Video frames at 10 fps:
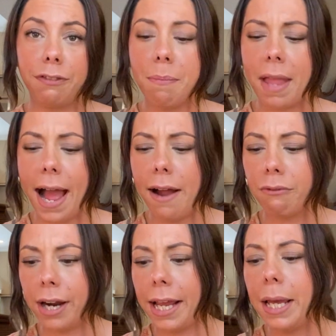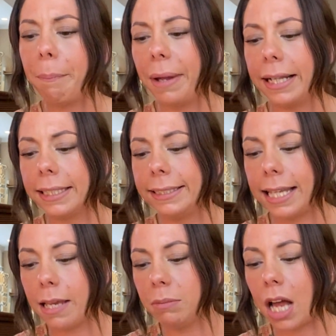from that, right? But at the
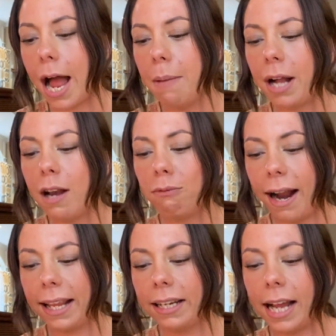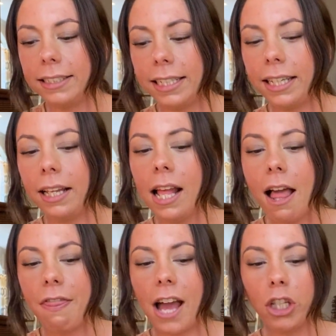same time, kind of recognizing
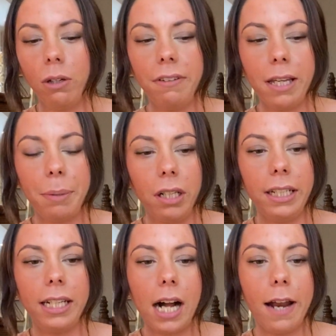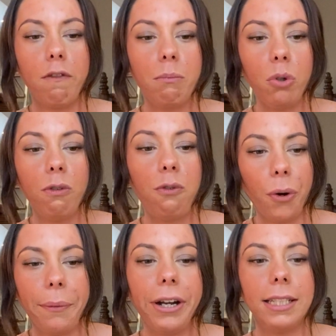that you have the ability to kind of move
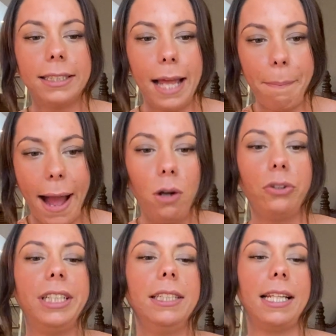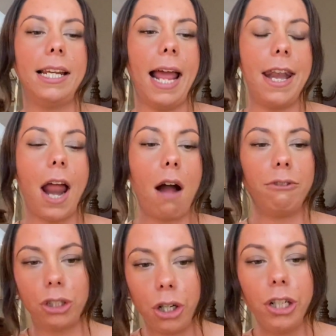forward and set boundaries and not
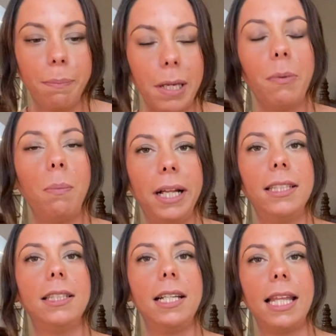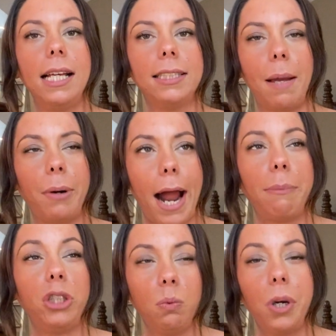return to people, places, and things that
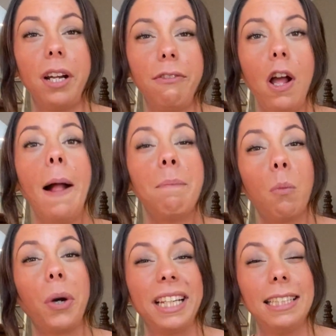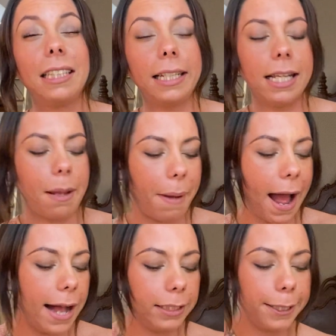perhaps you would have more easily in the
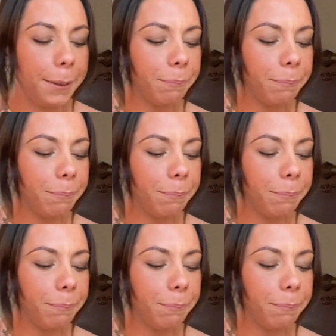past.